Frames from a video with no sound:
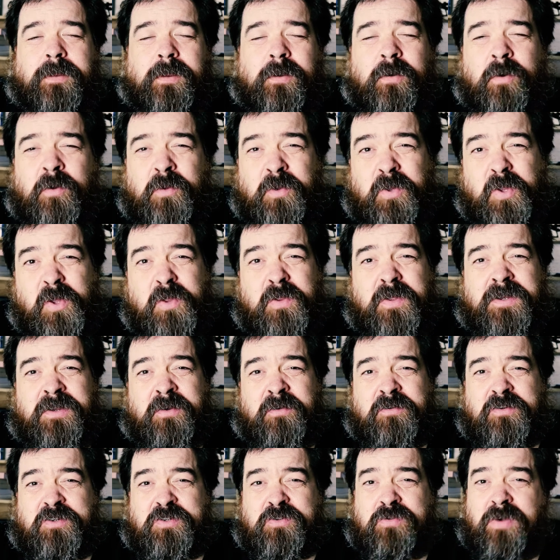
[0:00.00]
Although they
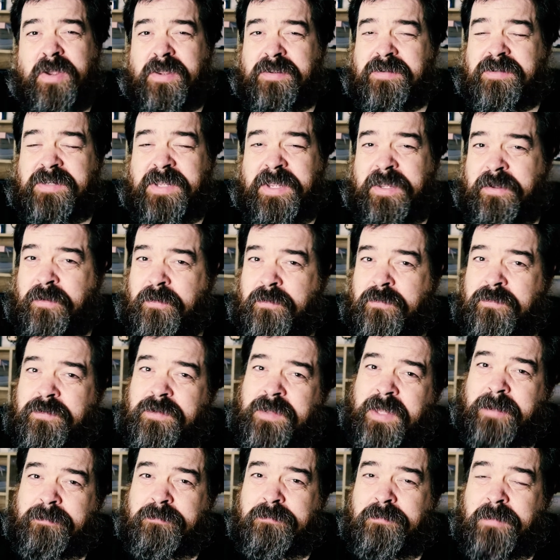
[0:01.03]
don't trust elves
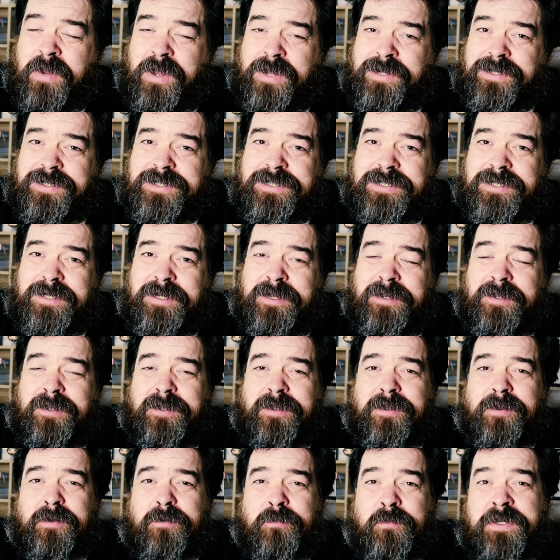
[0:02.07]
that much,
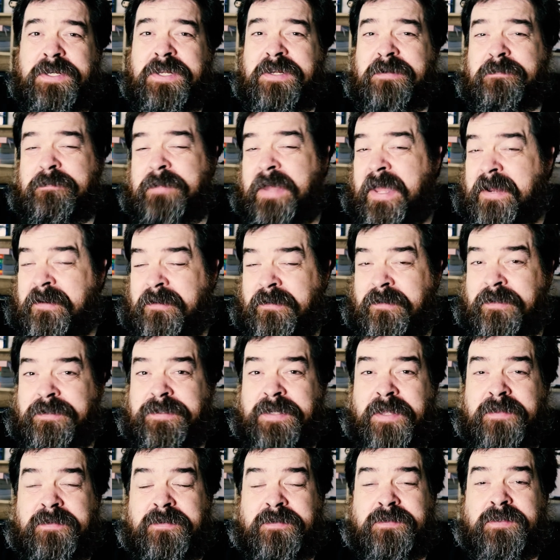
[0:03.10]
when in battle
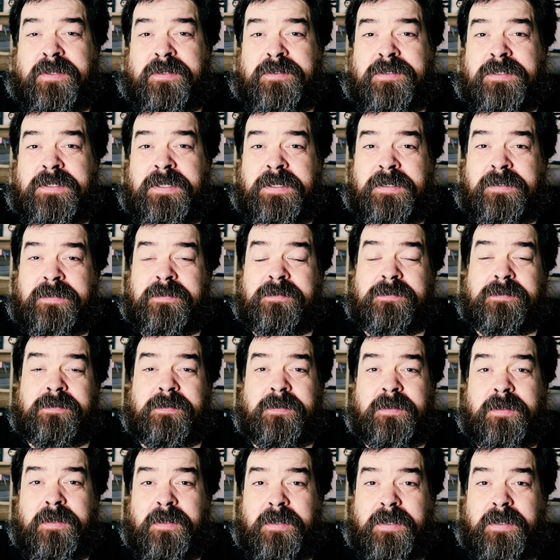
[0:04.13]
and other such things,